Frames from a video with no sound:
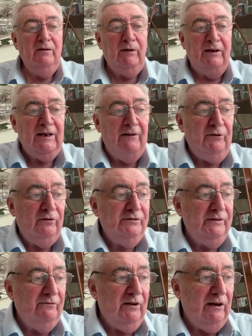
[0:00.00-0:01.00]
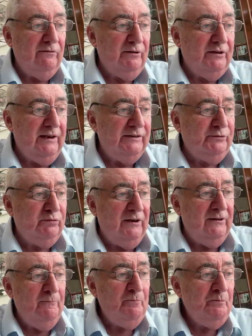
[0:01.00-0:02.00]
My nephew's involved with this
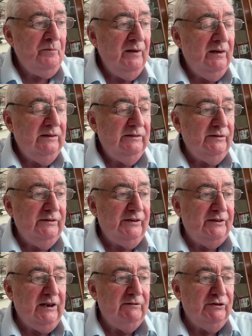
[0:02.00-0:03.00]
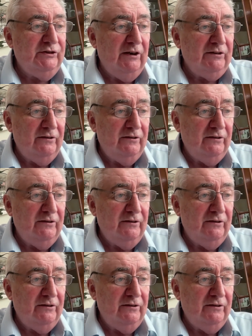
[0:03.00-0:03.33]
one, so he said to give a shout